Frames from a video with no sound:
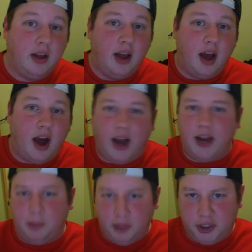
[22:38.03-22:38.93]
I
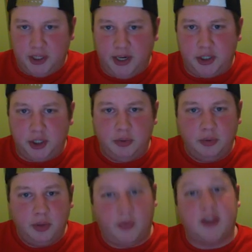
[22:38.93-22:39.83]
appreciate you. The
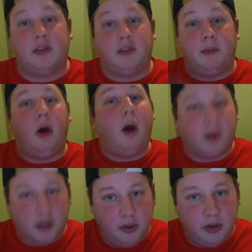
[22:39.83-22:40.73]
rest of the Pauper
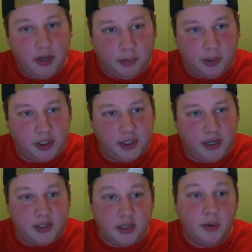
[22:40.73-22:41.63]
community appreciates
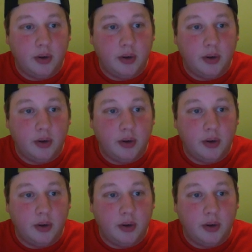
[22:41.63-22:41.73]
you.